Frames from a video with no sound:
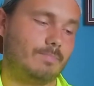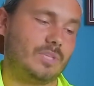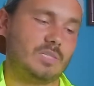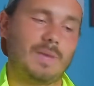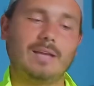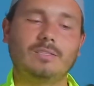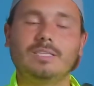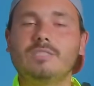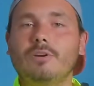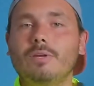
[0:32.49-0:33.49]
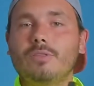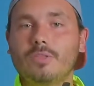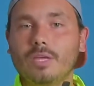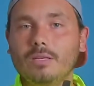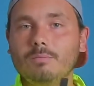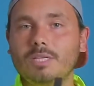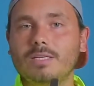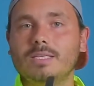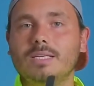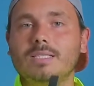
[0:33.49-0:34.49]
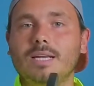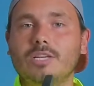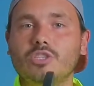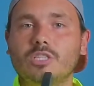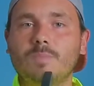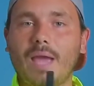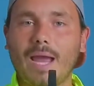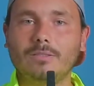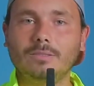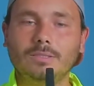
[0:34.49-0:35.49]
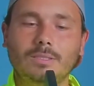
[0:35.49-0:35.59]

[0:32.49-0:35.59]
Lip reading: This paddle is very thin because it is an edgeless paddle,